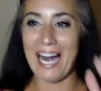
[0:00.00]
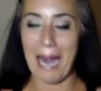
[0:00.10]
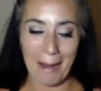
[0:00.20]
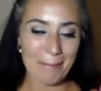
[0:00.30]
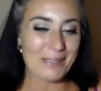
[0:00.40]

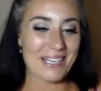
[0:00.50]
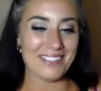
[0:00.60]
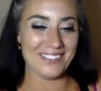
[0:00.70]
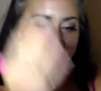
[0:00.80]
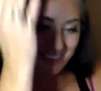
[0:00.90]

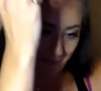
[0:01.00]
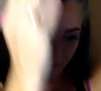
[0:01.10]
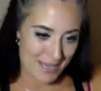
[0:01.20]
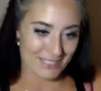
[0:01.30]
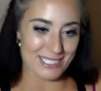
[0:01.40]
upload
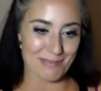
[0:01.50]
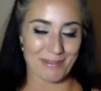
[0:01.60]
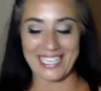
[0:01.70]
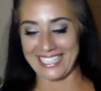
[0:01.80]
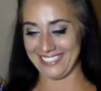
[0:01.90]
Mel's
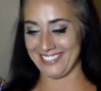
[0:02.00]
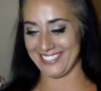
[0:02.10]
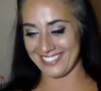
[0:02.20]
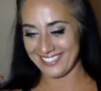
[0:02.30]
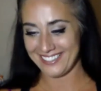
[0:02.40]

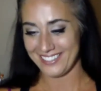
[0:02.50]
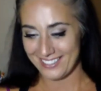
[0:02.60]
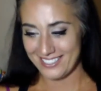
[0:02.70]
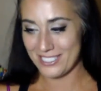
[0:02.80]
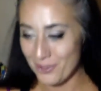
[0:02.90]
brains
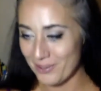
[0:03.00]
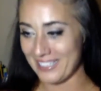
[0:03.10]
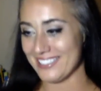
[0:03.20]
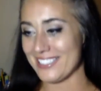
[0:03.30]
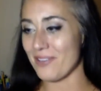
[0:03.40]
to
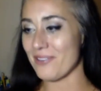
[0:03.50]
it so